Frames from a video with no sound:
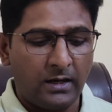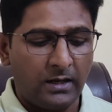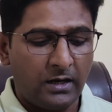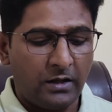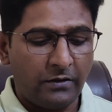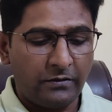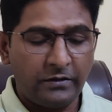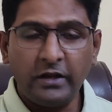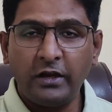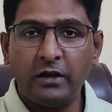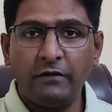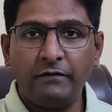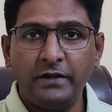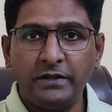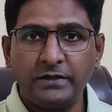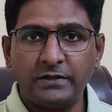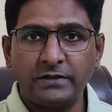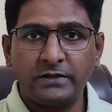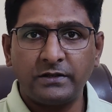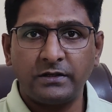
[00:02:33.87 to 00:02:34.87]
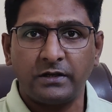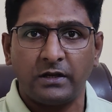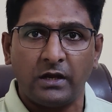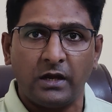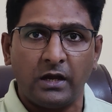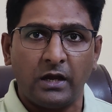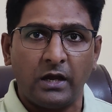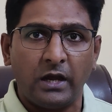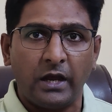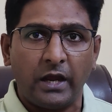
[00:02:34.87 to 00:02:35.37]
Now think of this.
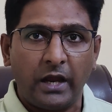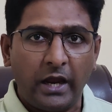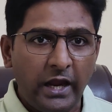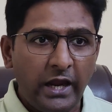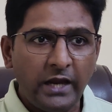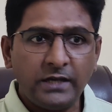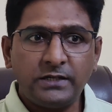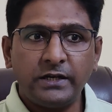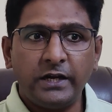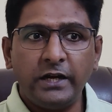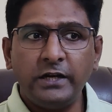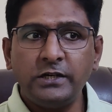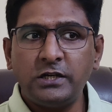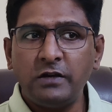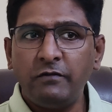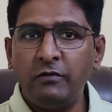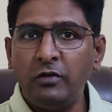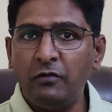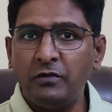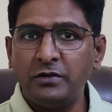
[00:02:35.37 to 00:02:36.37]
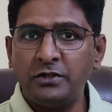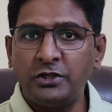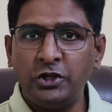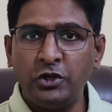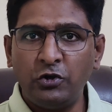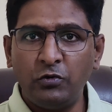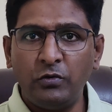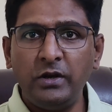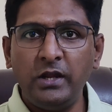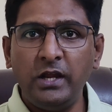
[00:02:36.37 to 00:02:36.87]
Each interview is
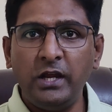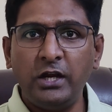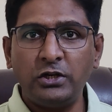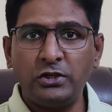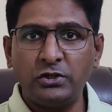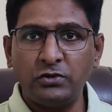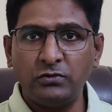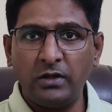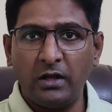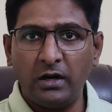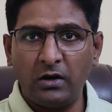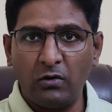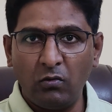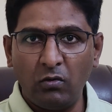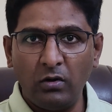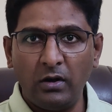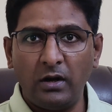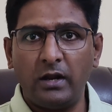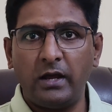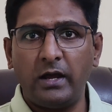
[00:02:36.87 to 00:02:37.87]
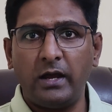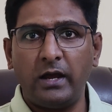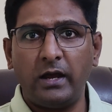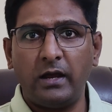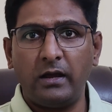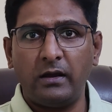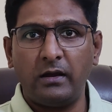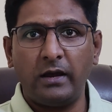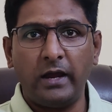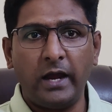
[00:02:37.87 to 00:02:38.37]
unique to the role
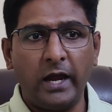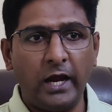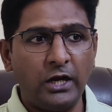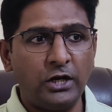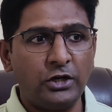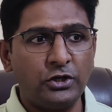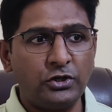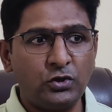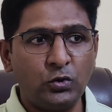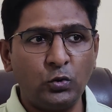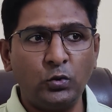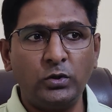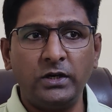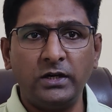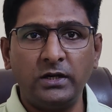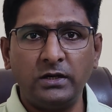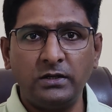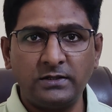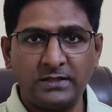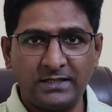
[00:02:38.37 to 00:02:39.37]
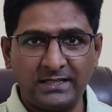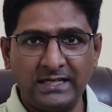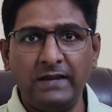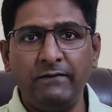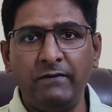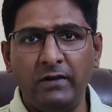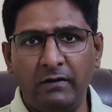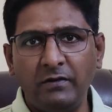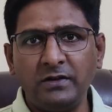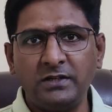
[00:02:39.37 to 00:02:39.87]
and to the
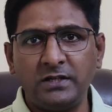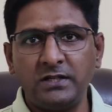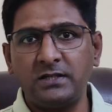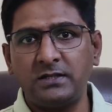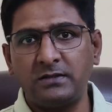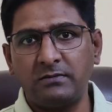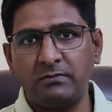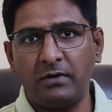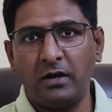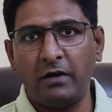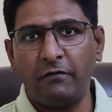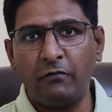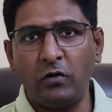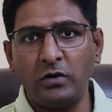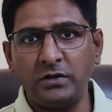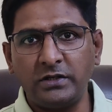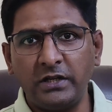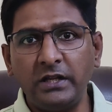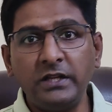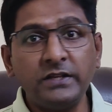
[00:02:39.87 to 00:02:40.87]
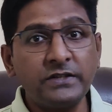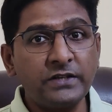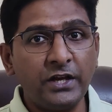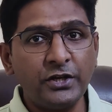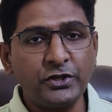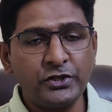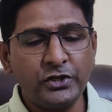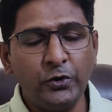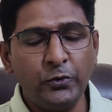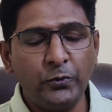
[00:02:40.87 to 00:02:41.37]
CV, which is of course in this
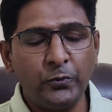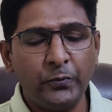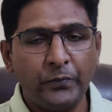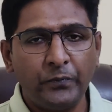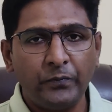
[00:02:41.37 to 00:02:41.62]
case you.